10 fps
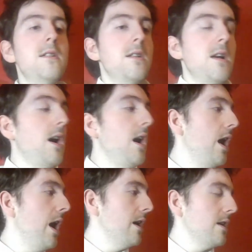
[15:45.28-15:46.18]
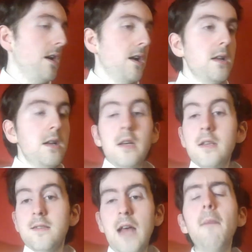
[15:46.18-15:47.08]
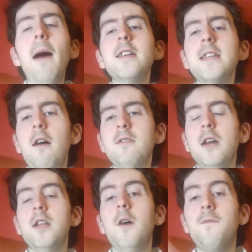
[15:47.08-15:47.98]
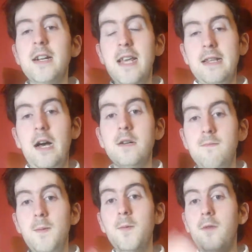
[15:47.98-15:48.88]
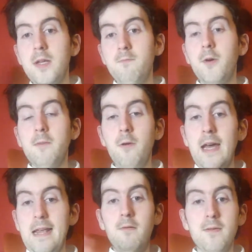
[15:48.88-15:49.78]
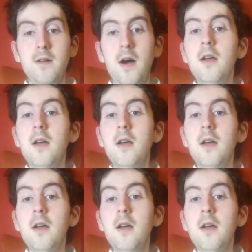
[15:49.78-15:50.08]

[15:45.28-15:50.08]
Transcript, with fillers: Oh god, so much goes on the whole franchise. It's hard to remember what is, what was not.